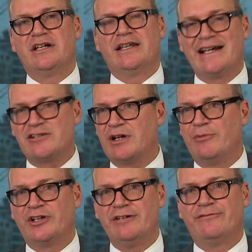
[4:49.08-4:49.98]
And that's what I'm
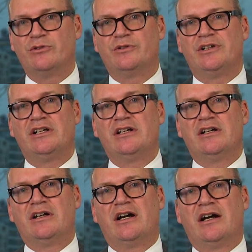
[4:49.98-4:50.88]
looking for.
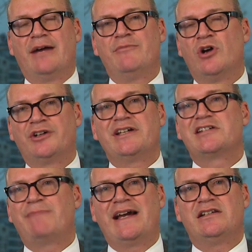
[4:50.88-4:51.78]
I'm not
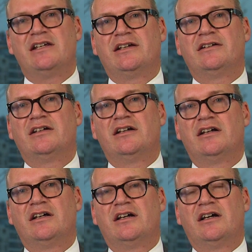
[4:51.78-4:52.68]
expecting
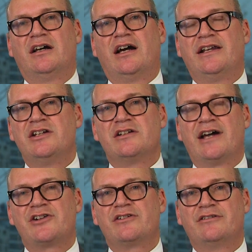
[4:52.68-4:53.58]
an
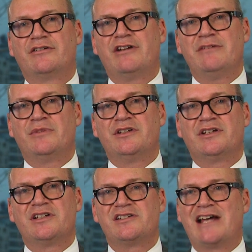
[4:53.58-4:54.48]
international agreement
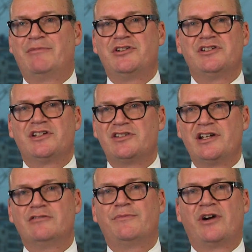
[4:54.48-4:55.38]
that establishes a
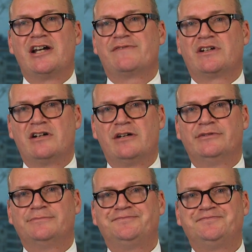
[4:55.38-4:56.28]
single price for
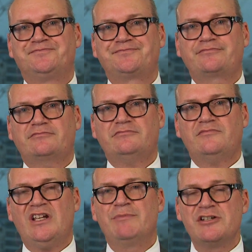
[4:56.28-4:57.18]
carbon.
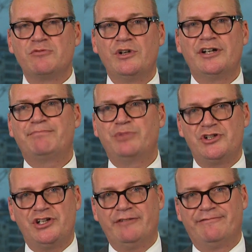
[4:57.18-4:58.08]
But it's worth
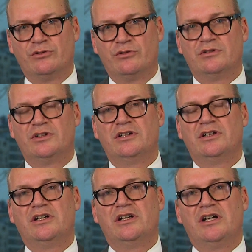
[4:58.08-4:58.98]
pushing for
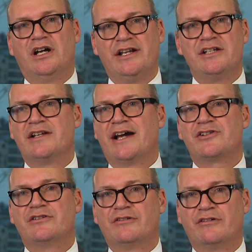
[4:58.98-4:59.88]
an
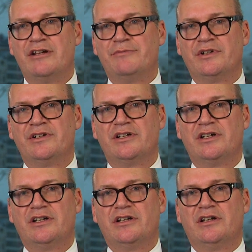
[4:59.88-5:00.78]
international agreement
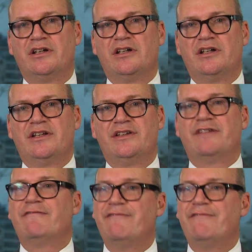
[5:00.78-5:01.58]
that